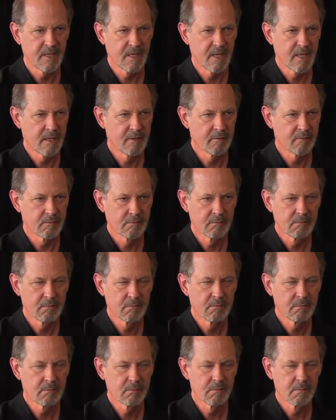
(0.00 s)
And
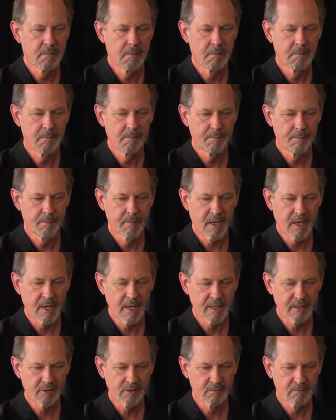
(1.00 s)

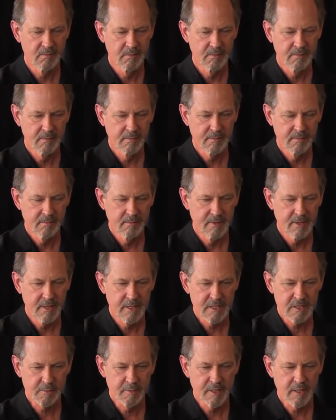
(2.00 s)
my
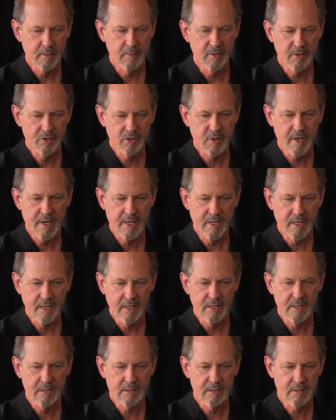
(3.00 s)
inexplicable
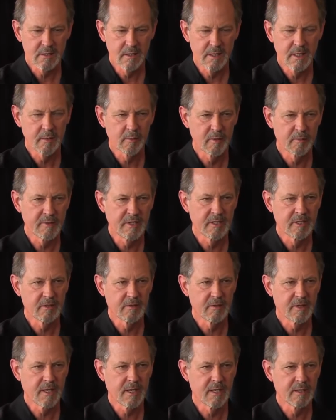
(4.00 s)
training has enabled me to
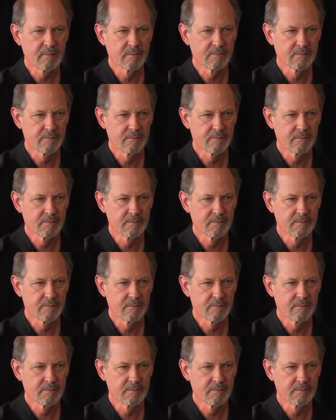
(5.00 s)
do that.